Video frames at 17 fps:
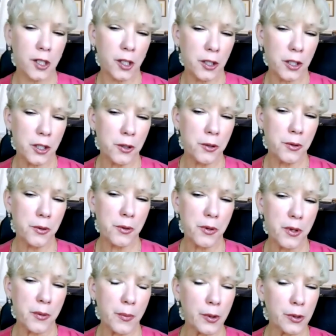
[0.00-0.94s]
are you
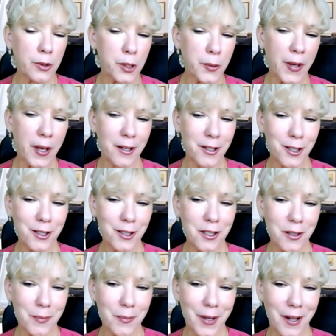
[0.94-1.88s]
the most
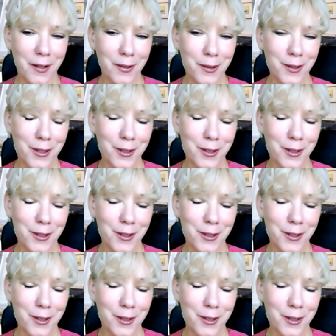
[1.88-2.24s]
passionate about?